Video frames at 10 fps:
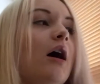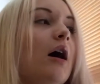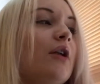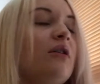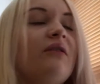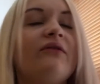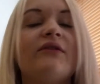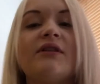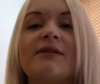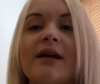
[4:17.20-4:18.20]
I don't know if
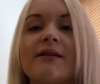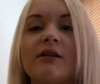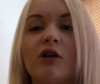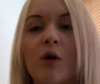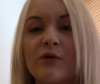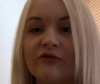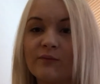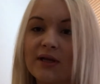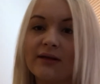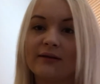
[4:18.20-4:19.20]
you'd say it's a lot, but for
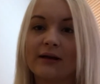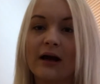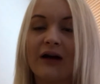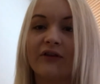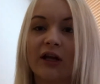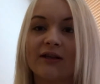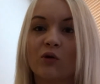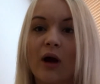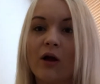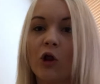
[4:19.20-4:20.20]
me, I feel like it's
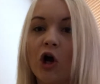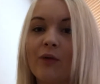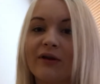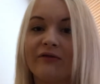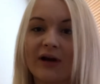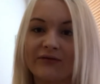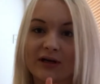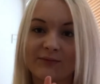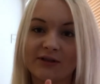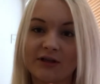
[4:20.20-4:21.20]
quite a lot. I'm eating 5
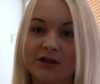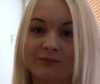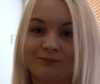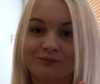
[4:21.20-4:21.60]
times a day.